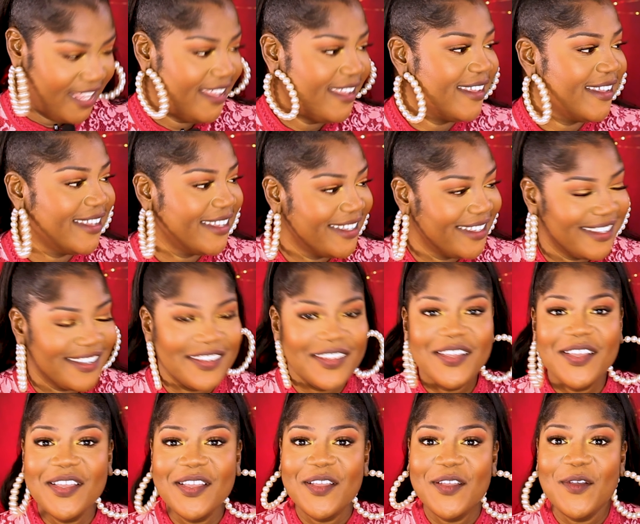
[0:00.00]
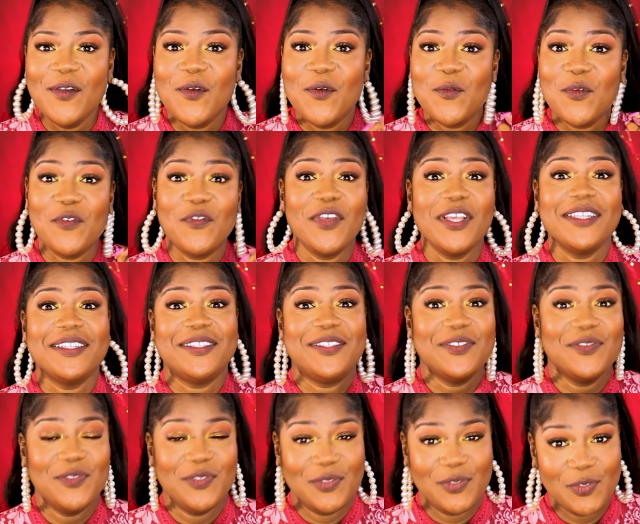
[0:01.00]
We first
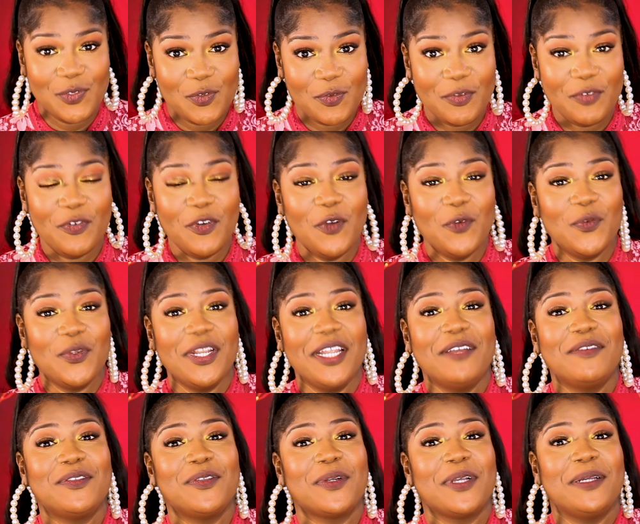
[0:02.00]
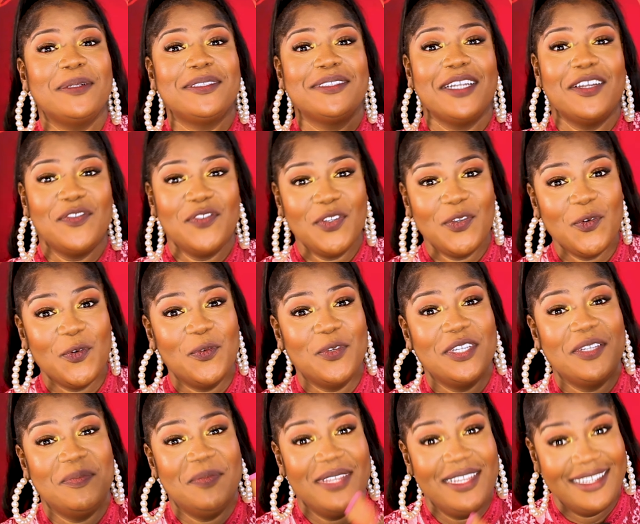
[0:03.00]
deal with you before we now talk about traffic on
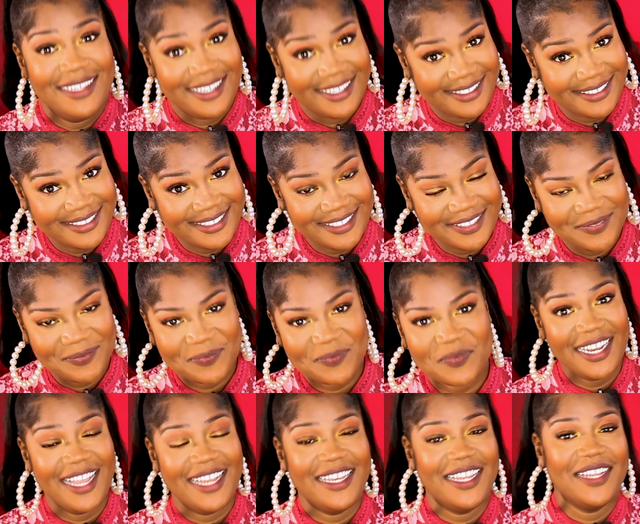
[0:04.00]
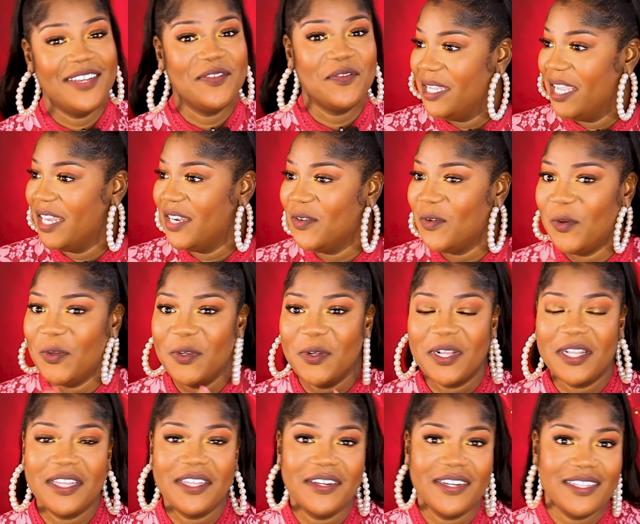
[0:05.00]
the mainland and then getting all your
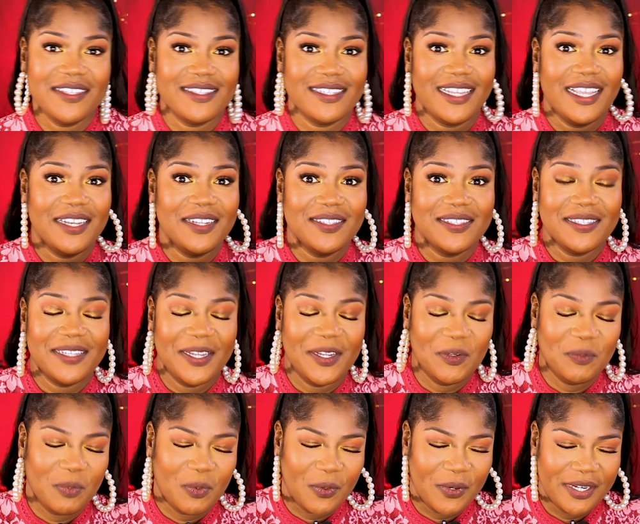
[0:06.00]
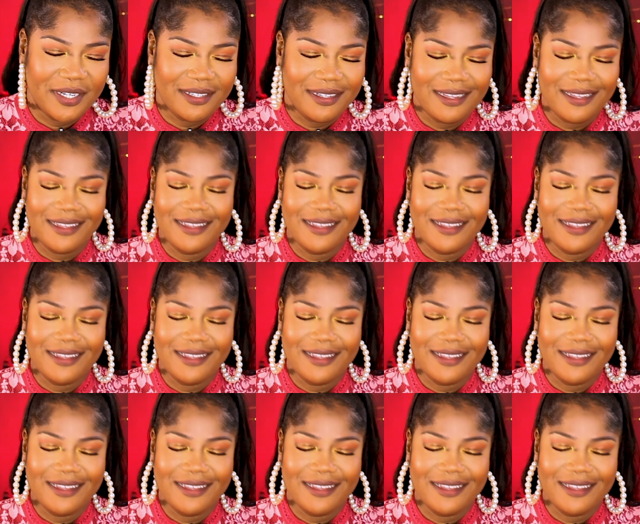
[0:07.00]
clearance to get into the airport.